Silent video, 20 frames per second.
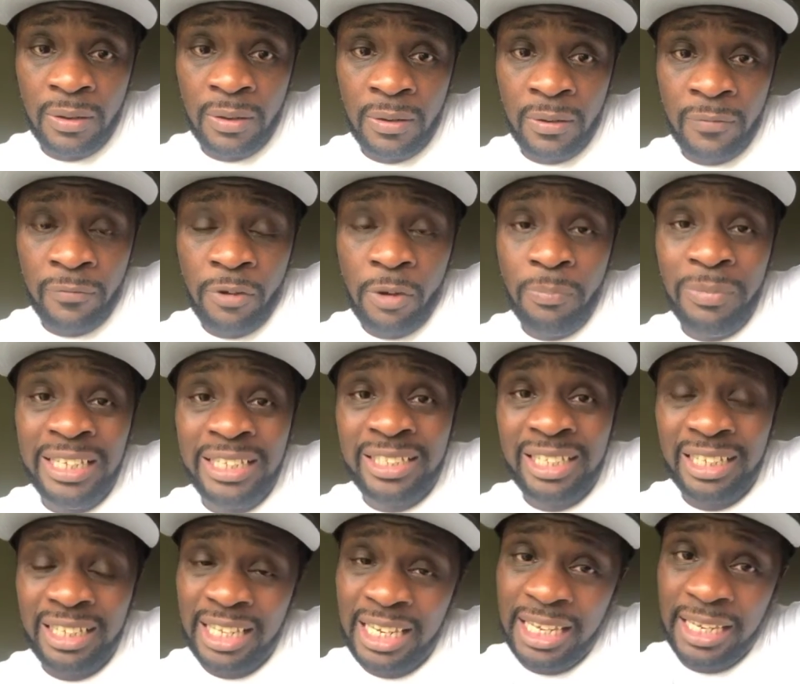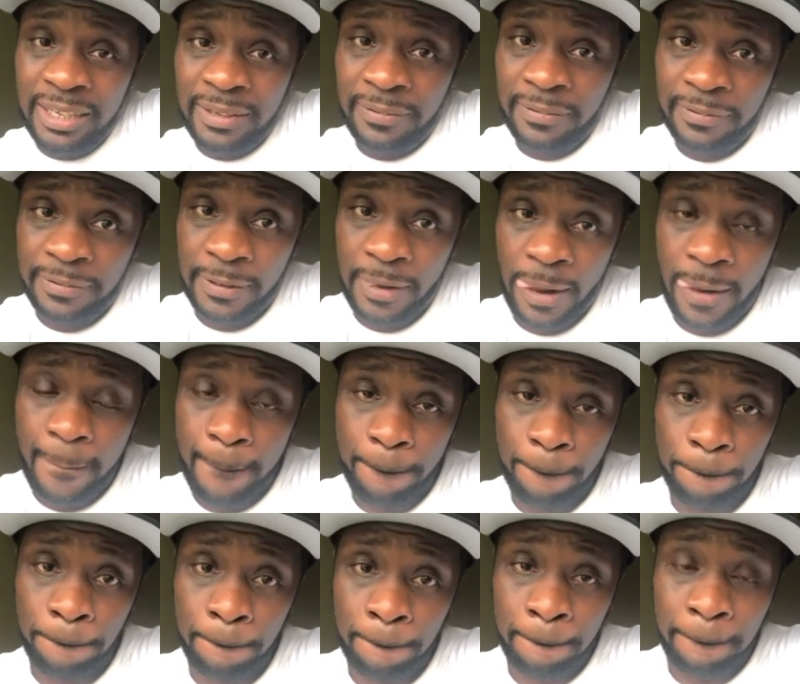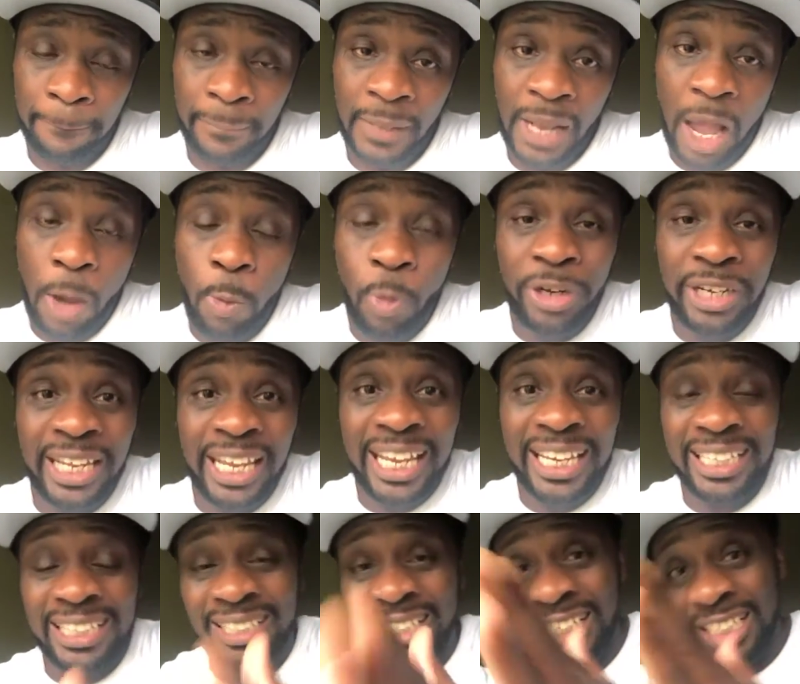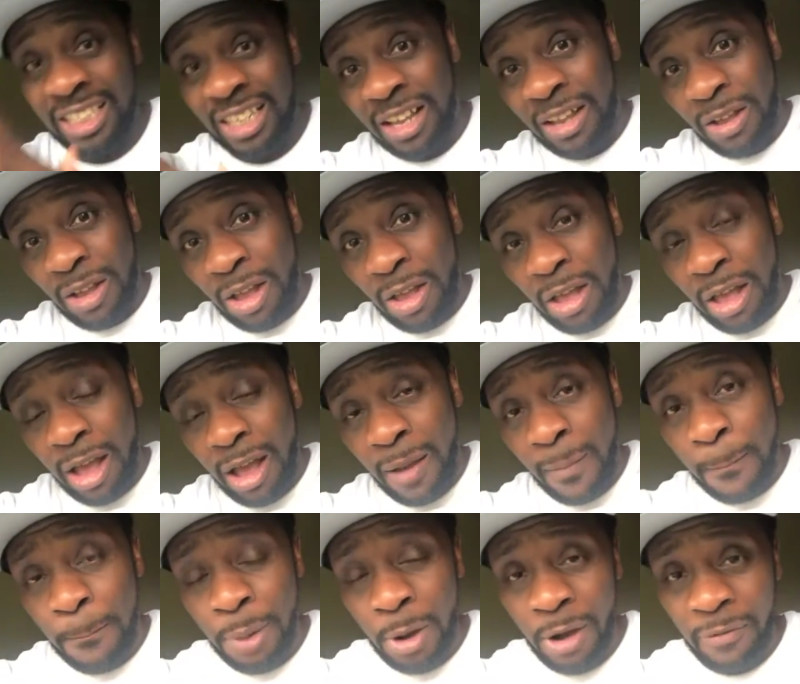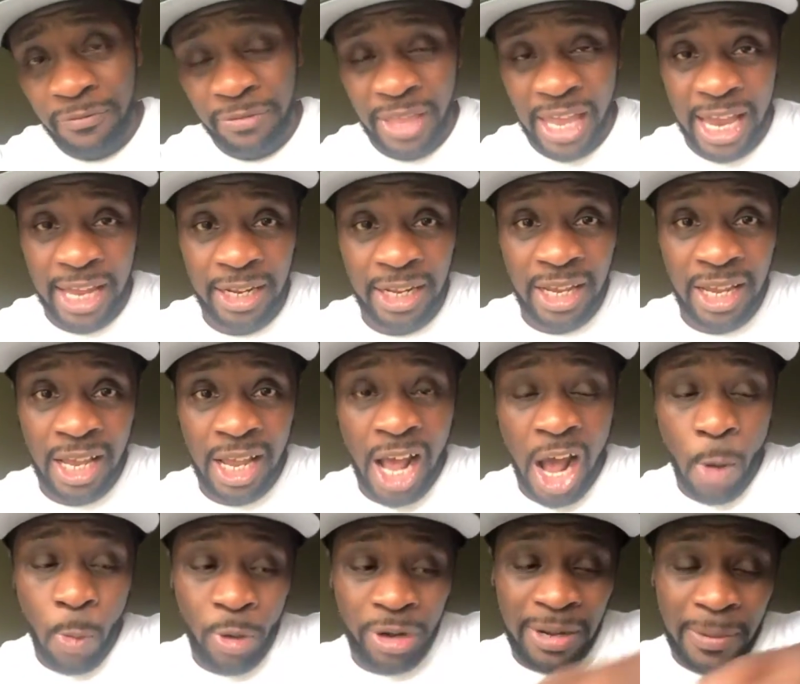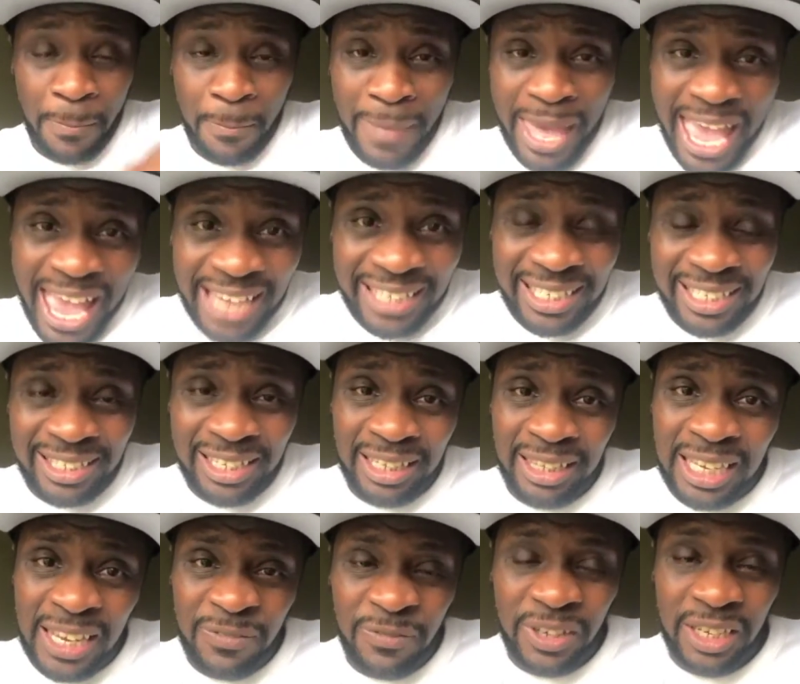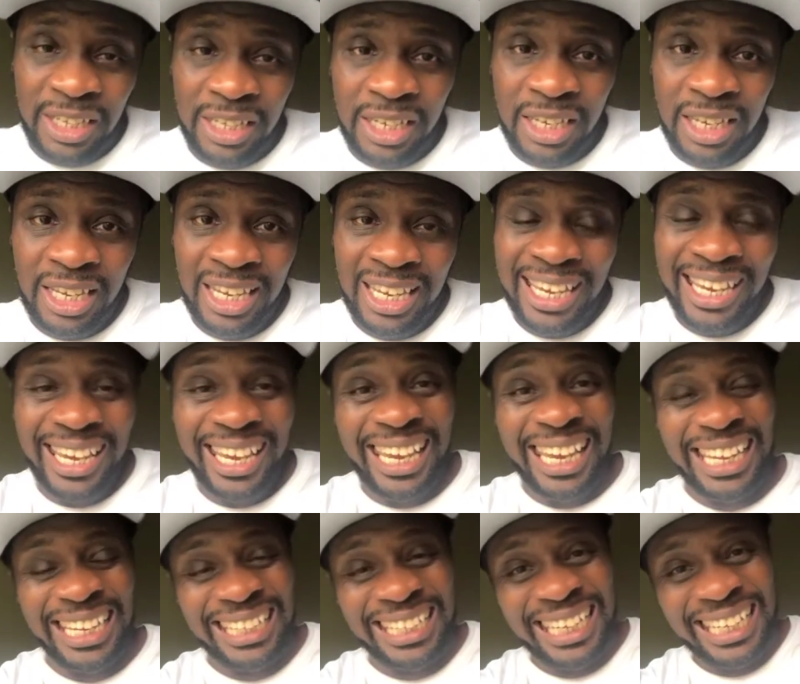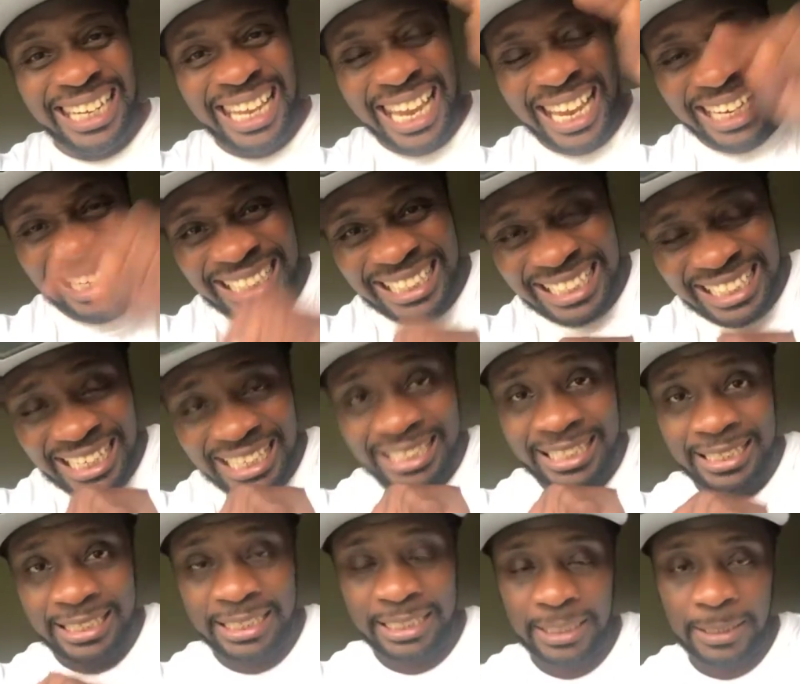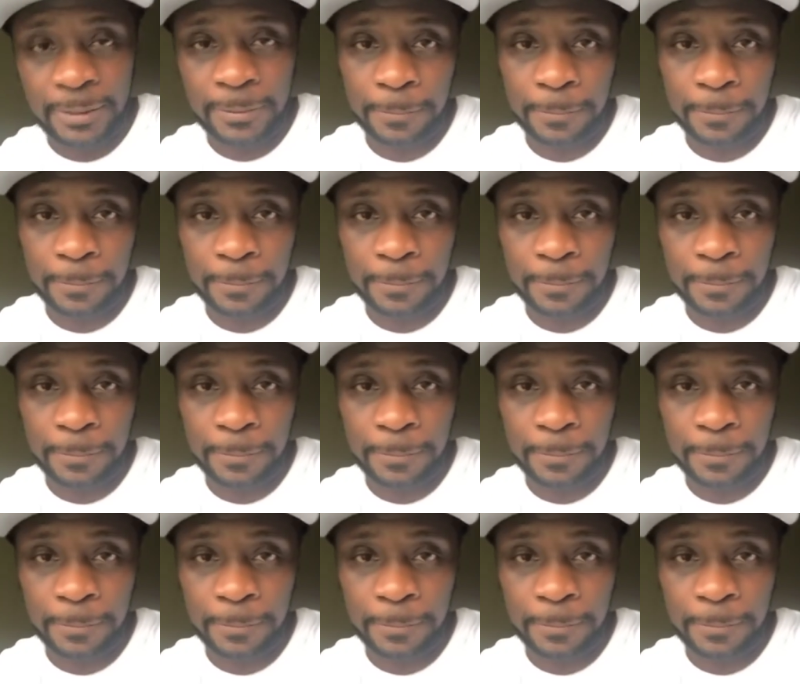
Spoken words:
for me to live. I want to exist above that. I want to master the living and then exist